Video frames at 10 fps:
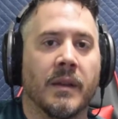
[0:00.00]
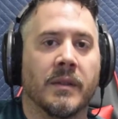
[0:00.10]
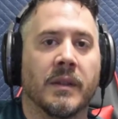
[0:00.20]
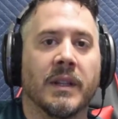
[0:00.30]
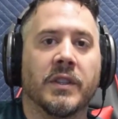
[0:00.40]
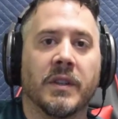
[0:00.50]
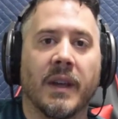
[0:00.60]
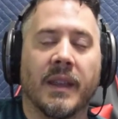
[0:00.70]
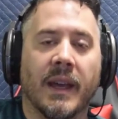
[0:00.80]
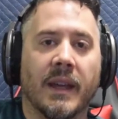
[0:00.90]
So let's try
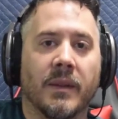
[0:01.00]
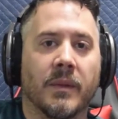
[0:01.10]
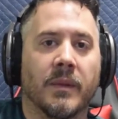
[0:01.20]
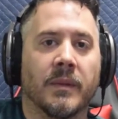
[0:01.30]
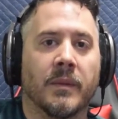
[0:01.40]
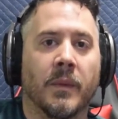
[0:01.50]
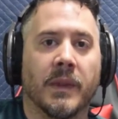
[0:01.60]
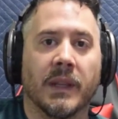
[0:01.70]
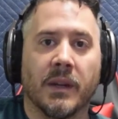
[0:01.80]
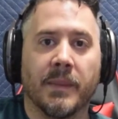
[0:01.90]
that with a
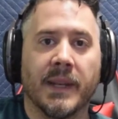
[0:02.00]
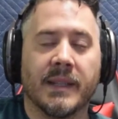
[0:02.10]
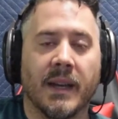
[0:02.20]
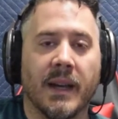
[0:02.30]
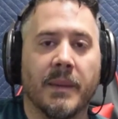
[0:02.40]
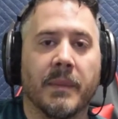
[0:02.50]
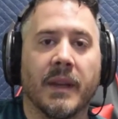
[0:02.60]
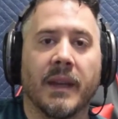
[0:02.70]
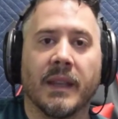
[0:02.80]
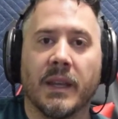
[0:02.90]
little bit of time,
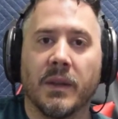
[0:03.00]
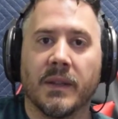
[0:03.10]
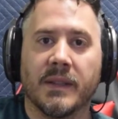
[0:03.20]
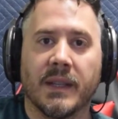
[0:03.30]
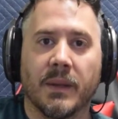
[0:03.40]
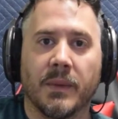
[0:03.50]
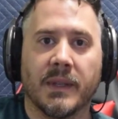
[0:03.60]
and then you can see it with a